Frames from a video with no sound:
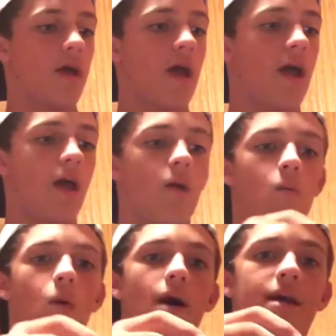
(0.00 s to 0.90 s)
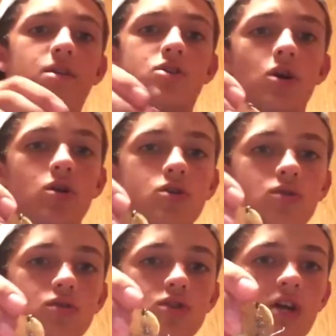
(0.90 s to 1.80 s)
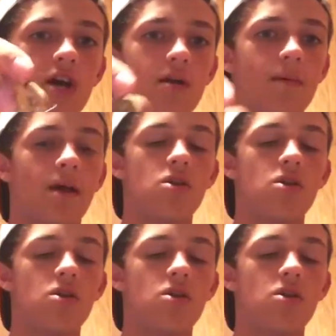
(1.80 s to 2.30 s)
a white and chartreuse chatterbait.